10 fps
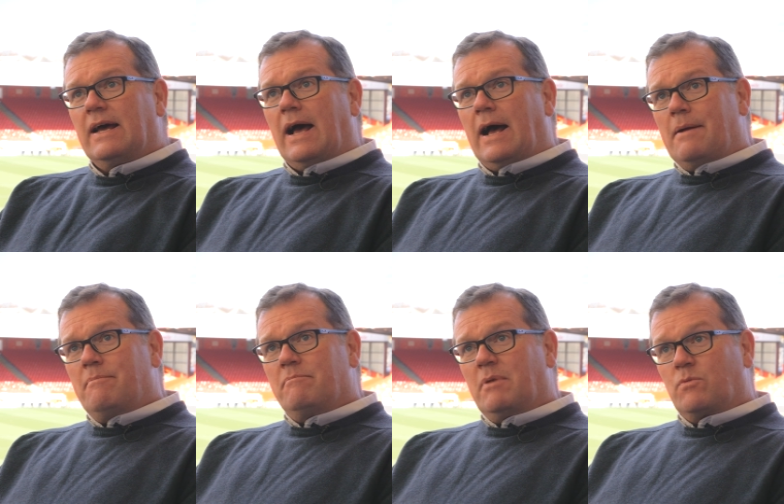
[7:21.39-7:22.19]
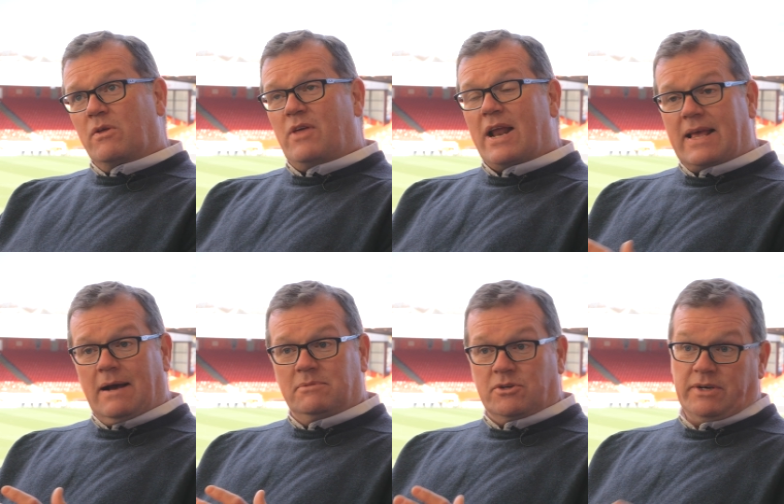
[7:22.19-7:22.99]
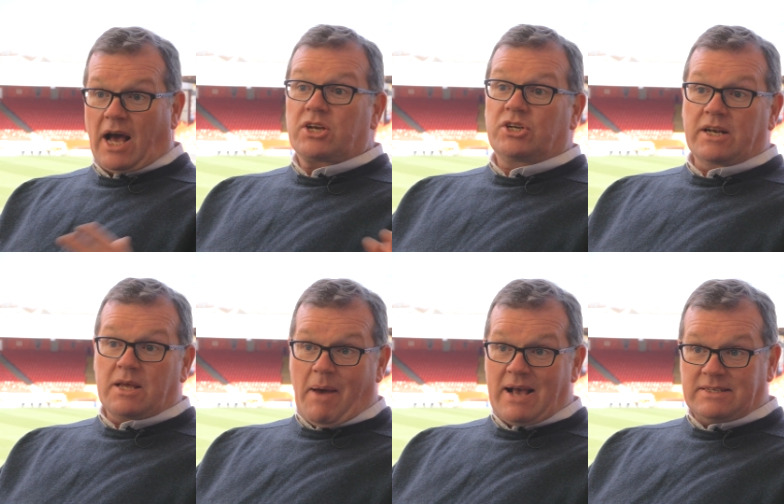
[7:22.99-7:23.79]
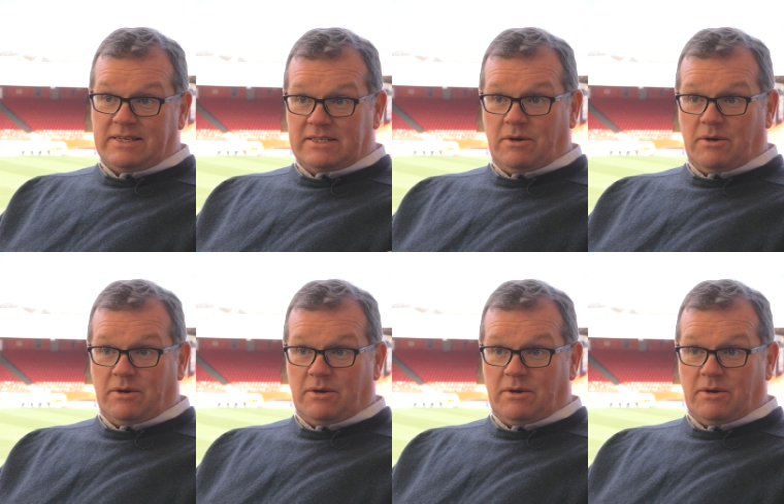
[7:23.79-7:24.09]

Um, but with that comes a reduction in capacity.